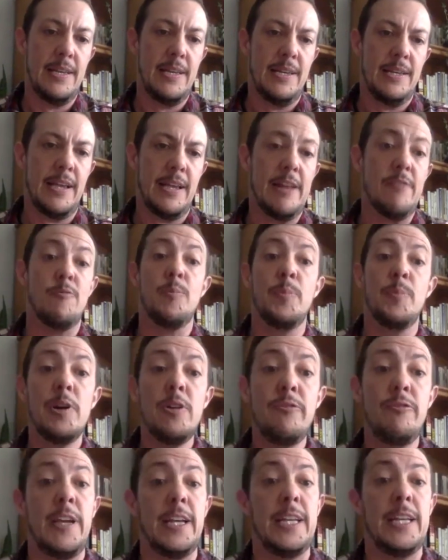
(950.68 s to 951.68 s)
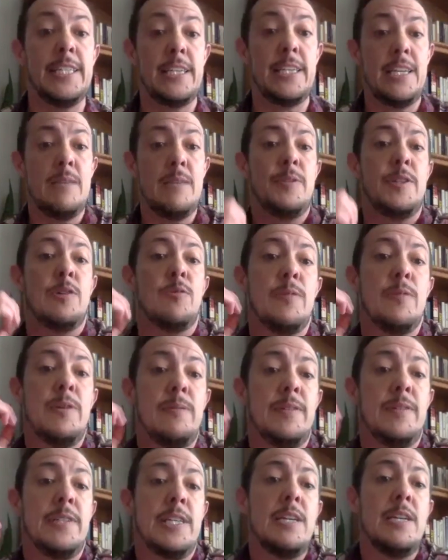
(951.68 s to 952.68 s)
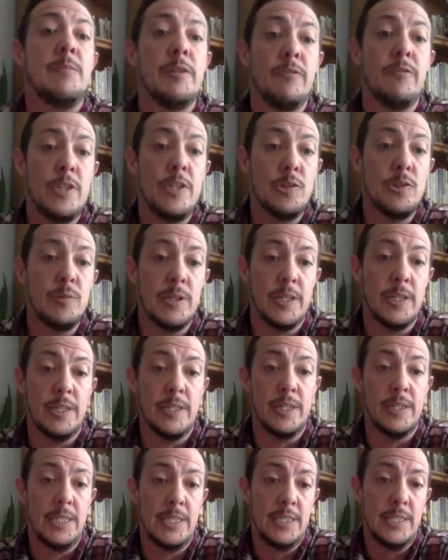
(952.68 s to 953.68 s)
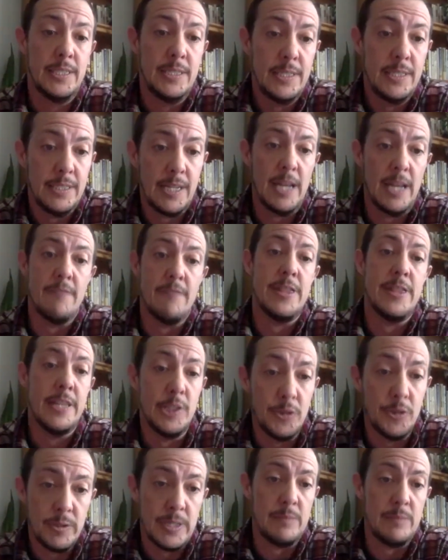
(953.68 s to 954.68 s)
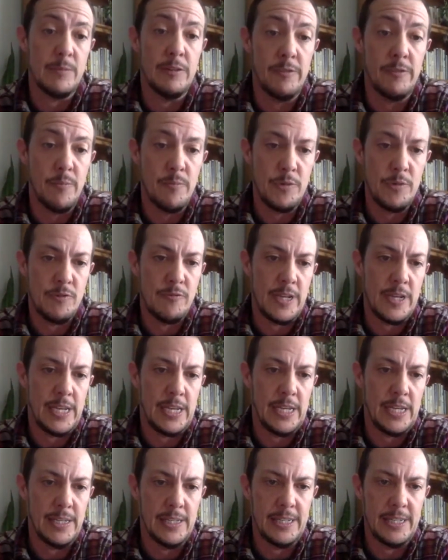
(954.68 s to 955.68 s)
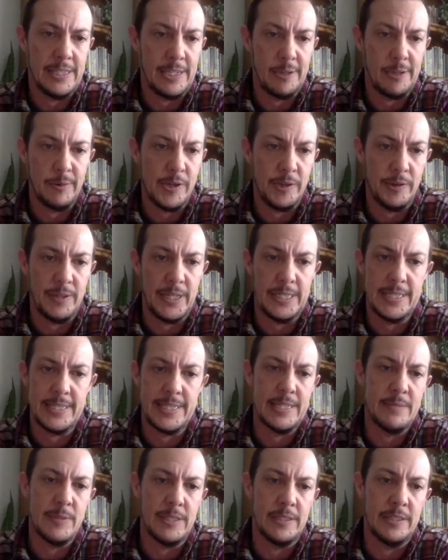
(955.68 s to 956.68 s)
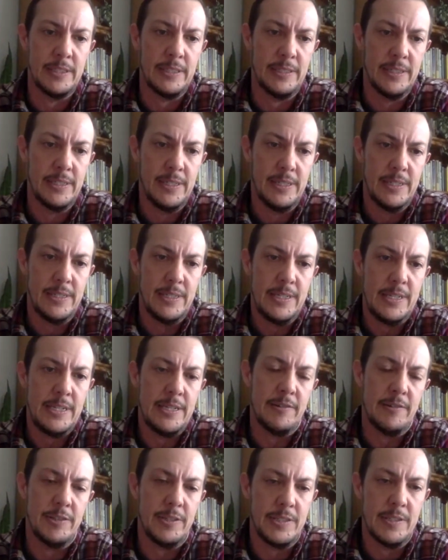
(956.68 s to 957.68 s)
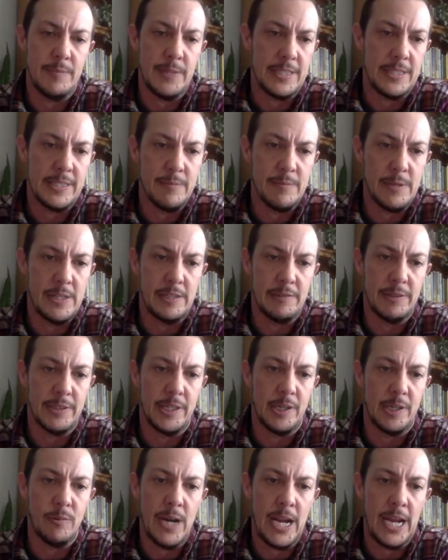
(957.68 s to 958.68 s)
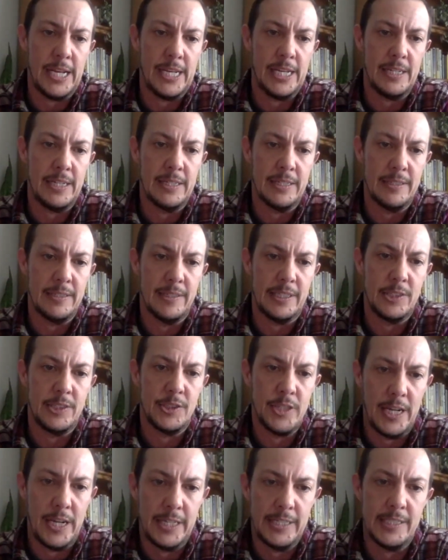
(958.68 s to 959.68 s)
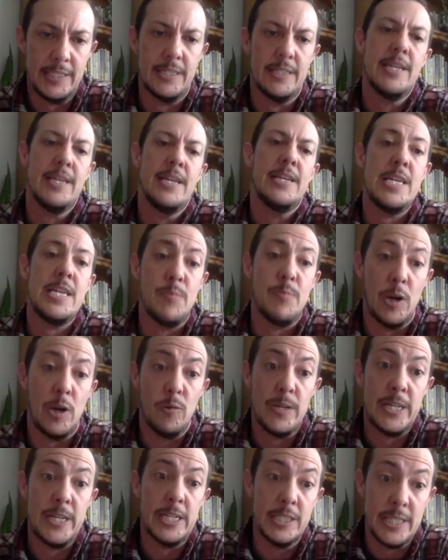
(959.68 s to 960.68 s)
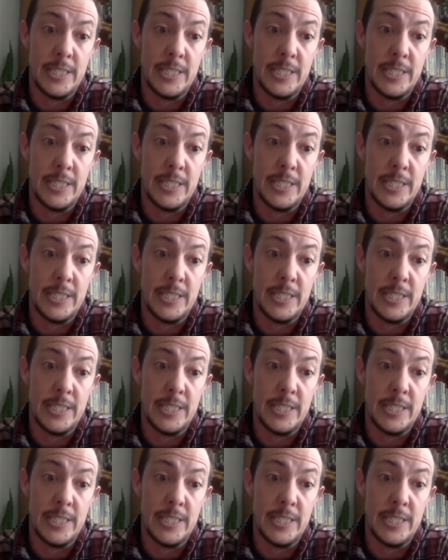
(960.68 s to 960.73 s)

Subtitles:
kind of perfect to keep the viewer kind of in the dream of the movie. And I think we're doing similar, you know, doing something similar with our writing, like trying to keep our readers